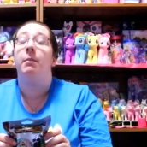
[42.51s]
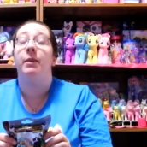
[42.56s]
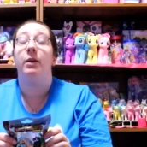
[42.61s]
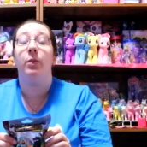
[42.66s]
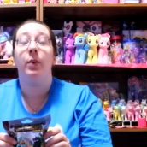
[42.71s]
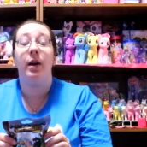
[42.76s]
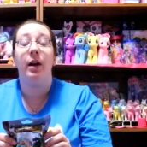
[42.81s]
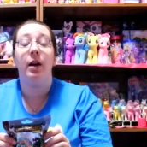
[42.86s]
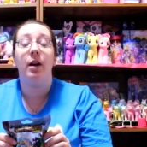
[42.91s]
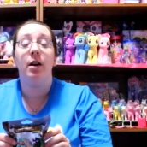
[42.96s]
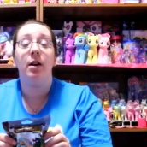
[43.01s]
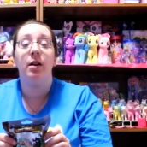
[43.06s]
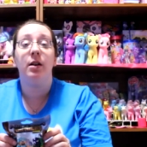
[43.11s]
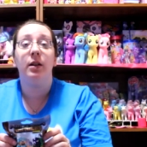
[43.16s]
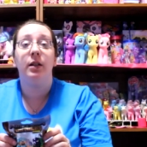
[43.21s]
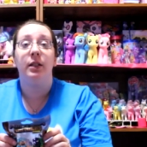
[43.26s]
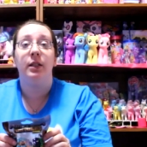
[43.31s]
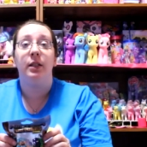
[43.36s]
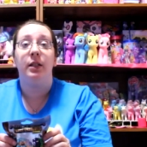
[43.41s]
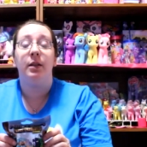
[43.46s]

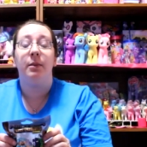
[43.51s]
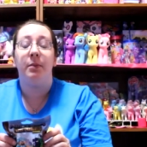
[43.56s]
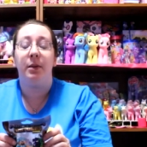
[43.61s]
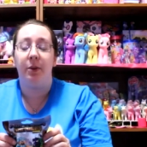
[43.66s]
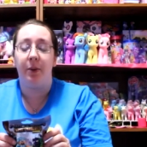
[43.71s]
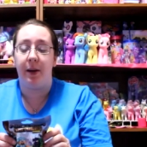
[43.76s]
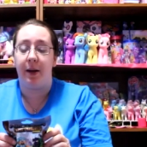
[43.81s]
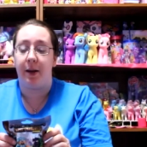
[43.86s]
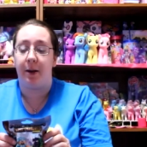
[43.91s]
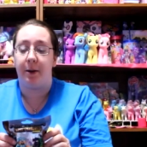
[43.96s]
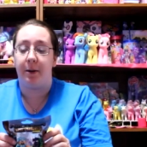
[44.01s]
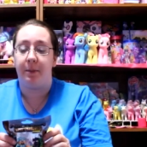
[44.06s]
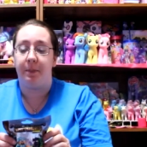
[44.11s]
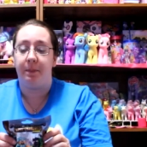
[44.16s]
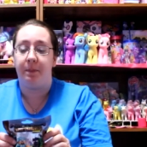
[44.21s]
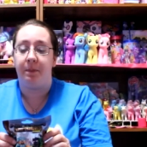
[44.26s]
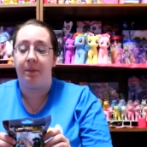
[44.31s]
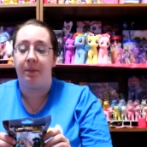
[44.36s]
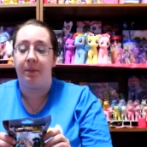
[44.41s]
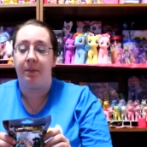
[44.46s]
Beware, beware.
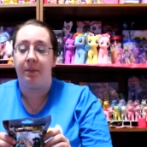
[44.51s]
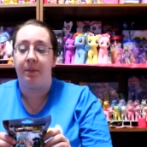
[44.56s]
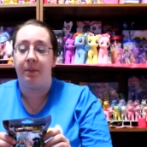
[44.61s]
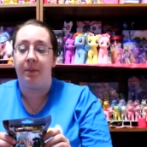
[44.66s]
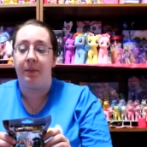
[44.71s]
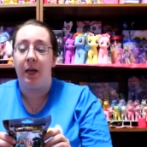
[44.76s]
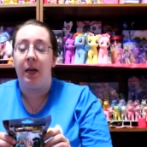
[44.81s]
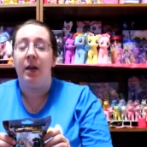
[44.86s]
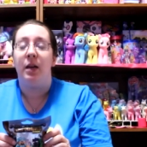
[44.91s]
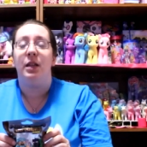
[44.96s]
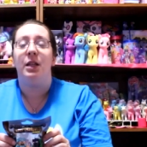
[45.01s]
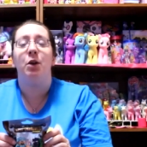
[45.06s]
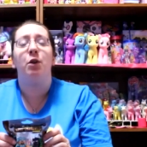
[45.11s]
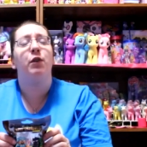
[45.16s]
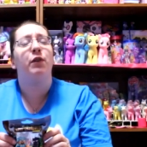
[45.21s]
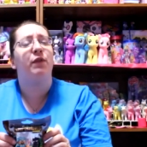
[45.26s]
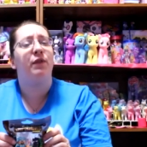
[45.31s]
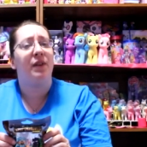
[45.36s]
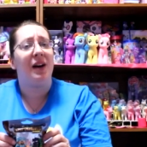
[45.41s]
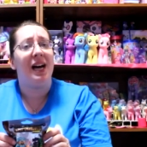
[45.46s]
They're
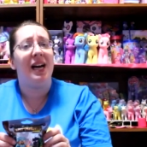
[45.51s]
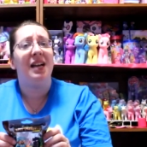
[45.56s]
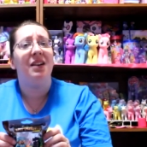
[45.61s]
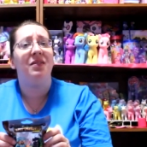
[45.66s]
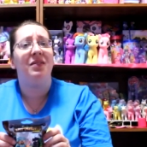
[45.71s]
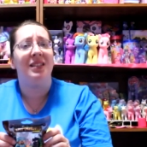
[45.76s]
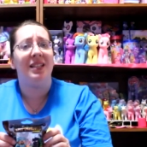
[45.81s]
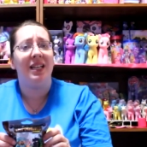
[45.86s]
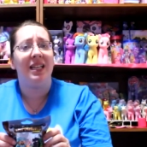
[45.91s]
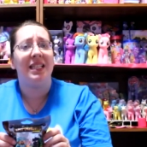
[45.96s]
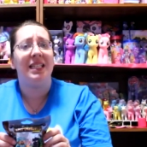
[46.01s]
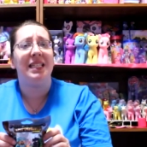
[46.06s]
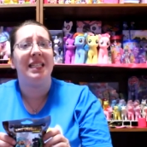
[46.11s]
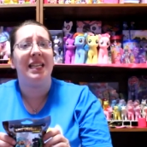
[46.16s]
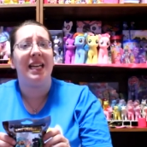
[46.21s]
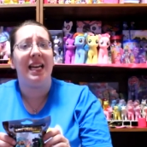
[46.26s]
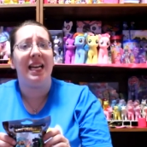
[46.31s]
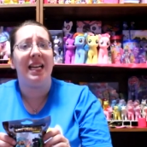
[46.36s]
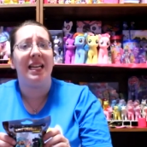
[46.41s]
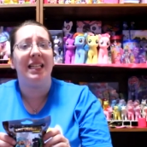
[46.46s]

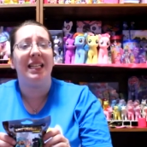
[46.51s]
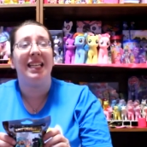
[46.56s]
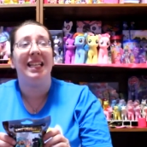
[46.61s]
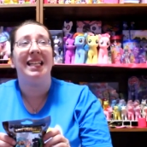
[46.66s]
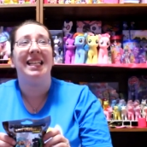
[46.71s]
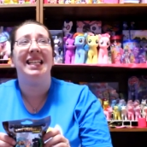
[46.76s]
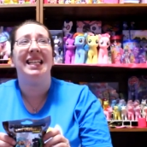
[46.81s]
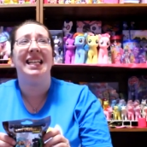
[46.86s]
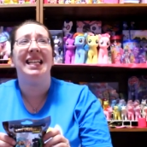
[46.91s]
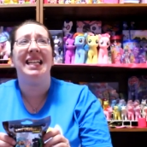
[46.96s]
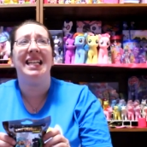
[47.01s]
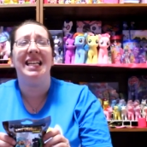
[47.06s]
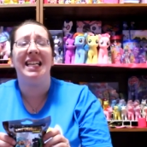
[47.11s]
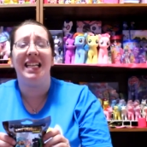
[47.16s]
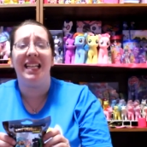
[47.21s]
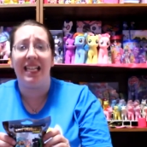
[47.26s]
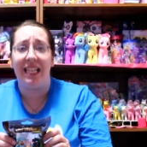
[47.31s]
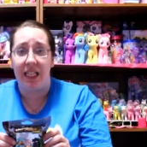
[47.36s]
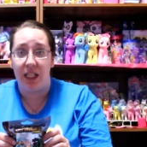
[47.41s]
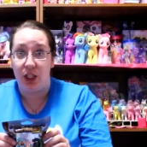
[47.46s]
$5.98
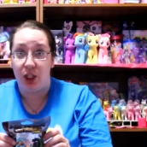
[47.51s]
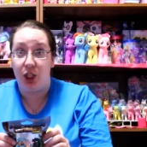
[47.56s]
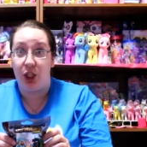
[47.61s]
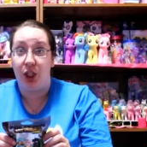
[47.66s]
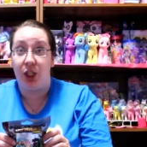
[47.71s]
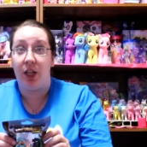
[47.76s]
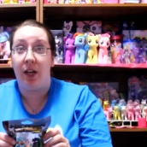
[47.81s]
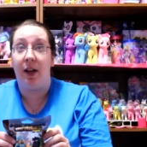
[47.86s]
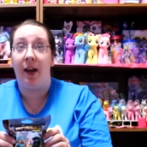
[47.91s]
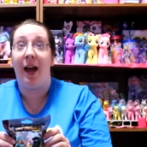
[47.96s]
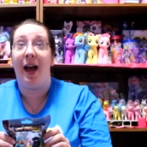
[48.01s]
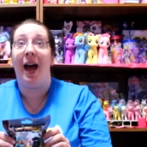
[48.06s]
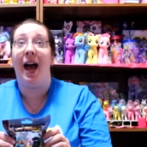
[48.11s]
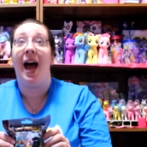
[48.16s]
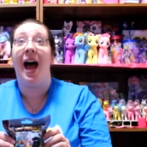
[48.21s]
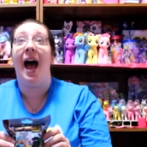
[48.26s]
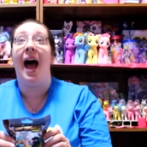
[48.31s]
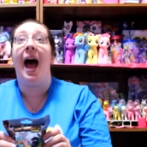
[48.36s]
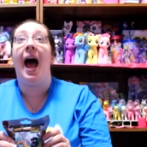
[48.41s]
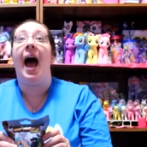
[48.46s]
each.
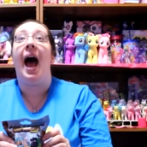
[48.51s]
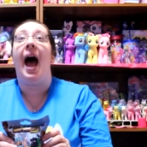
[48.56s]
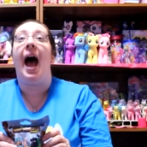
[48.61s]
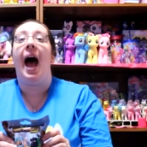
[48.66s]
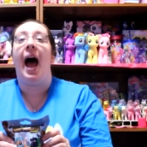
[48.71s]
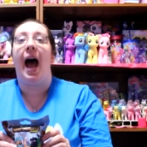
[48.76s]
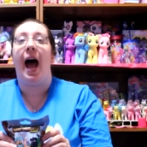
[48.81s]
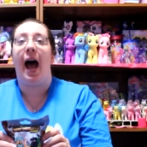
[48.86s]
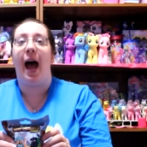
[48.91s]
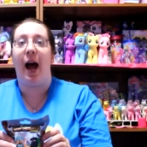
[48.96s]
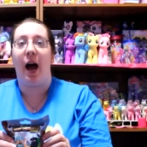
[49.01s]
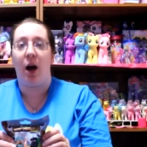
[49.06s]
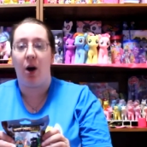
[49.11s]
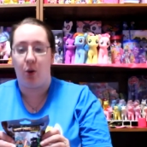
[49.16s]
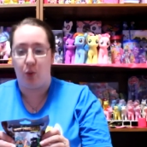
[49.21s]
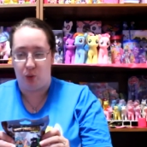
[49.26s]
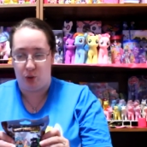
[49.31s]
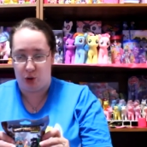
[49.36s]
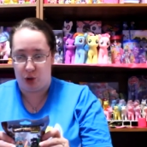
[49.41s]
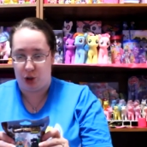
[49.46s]

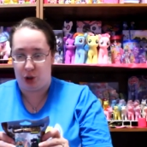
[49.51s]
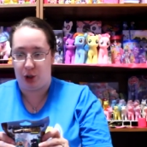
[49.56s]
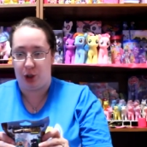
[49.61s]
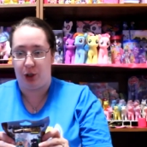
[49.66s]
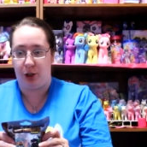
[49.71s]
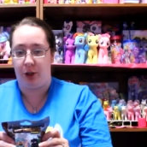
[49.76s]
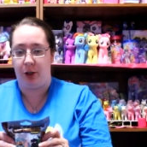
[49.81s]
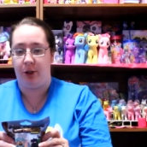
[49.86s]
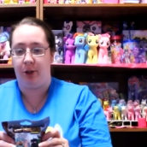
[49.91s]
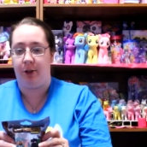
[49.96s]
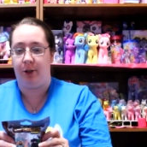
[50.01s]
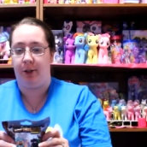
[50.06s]
Ouch.